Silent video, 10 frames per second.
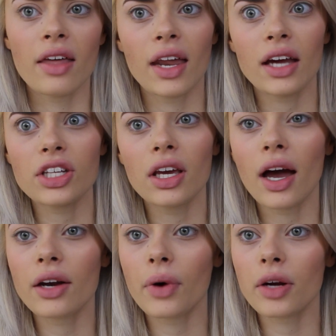That actually
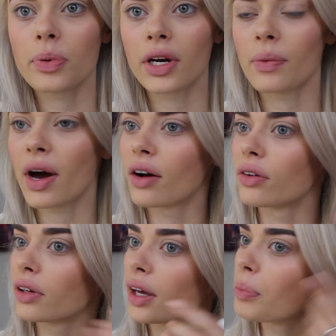kind of worked pretty
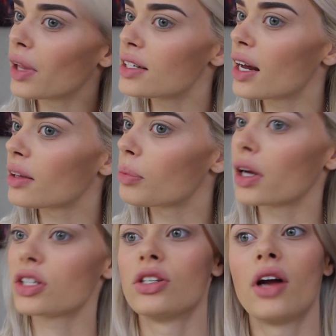well. It blended out the
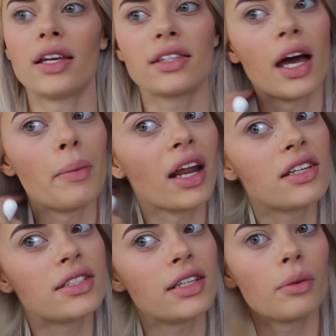blush nicely. I mean, I
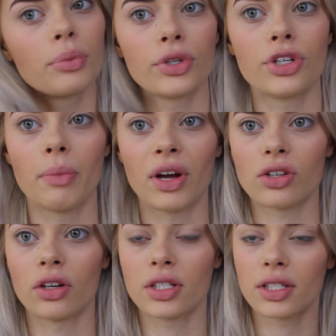didn't put too much
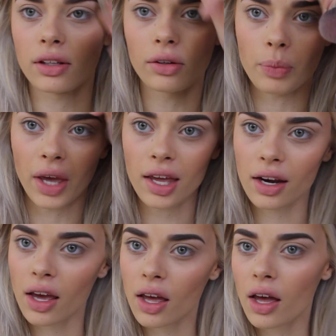on, just a little bit.
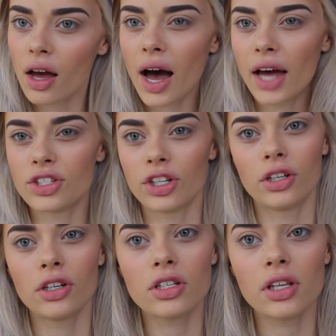I do
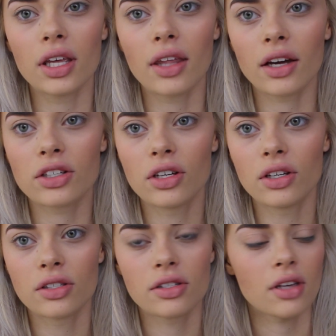usually like to
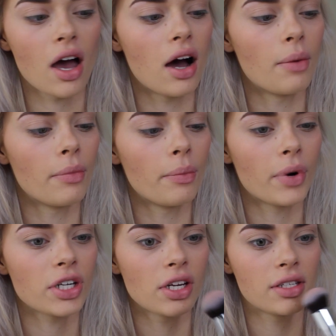use
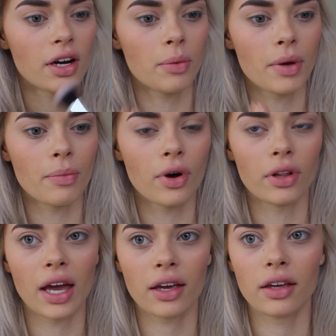brushes that are a bit more
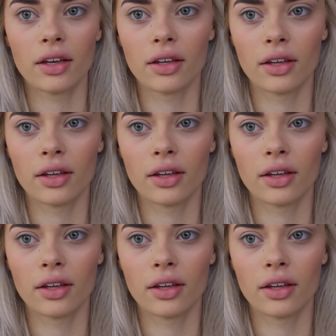like,